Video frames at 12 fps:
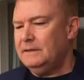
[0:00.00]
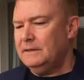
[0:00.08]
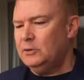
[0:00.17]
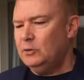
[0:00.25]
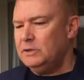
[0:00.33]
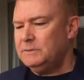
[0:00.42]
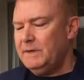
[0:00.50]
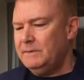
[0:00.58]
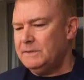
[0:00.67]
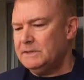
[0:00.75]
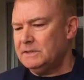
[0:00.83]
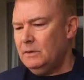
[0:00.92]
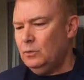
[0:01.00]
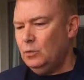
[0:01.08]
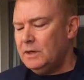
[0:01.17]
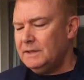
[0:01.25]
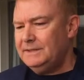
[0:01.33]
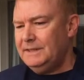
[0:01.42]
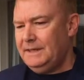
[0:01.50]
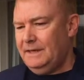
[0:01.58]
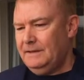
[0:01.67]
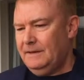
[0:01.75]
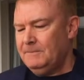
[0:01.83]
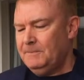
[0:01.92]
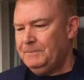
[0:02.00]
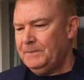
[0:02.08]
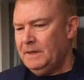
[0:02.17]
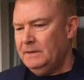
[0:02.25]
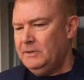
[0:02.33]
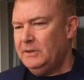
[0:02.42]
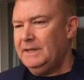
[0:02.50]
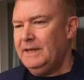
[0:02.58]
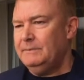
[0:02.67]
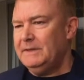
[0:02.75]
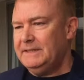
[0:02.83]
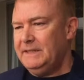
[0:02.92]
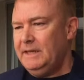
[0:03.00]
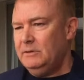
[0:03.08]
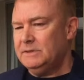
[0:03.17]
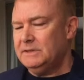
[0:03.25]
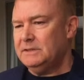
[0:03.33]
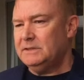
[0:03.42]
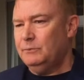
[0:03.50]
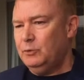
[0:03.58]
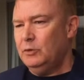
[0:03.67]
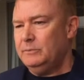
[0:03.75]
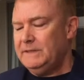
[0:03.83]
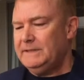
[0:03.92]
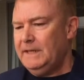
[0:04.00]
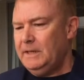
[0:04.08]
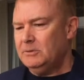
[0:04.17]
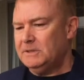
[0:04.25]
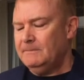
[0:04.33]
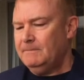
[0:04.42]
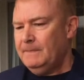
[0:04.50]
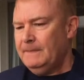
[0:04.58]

The course members work together to create materials, support materials,